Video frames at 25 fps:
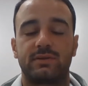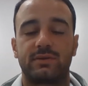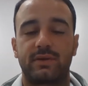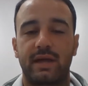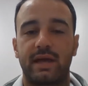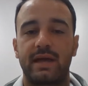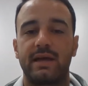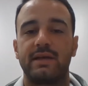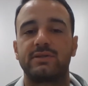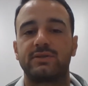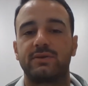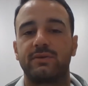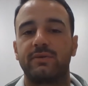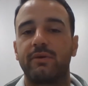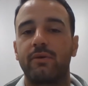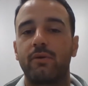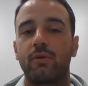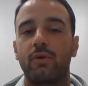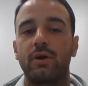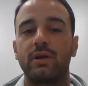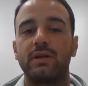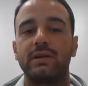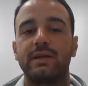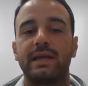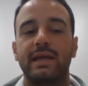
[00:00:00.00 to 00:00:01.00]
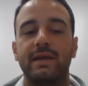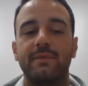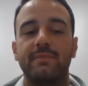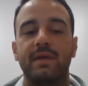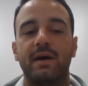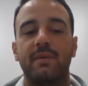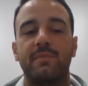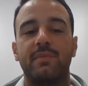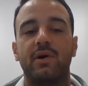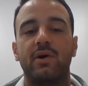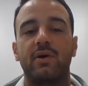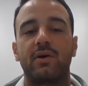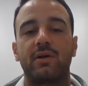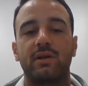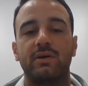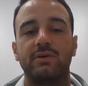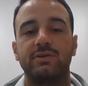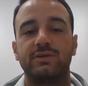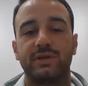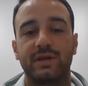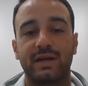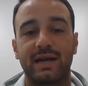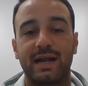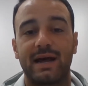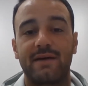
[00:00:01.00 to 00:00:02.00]
Okay, so in order to keep that ball
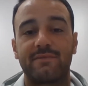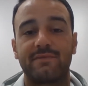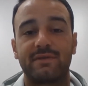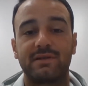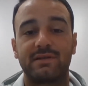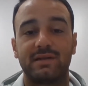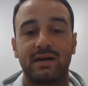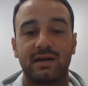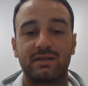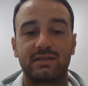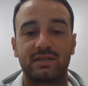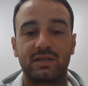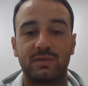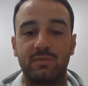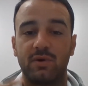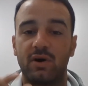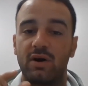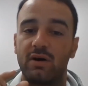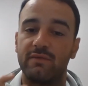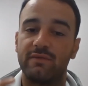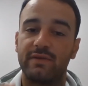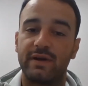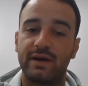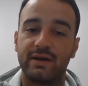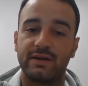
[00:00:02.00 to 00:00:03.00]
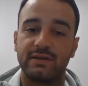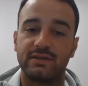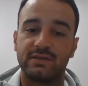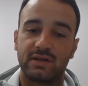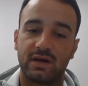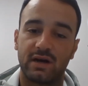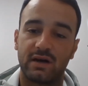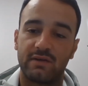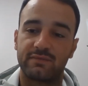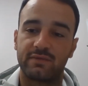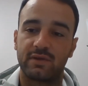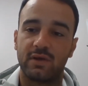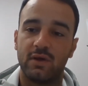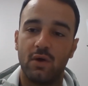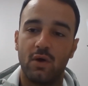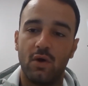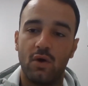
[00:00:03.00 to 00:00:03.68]
close, you're going to have to touch the ball very soft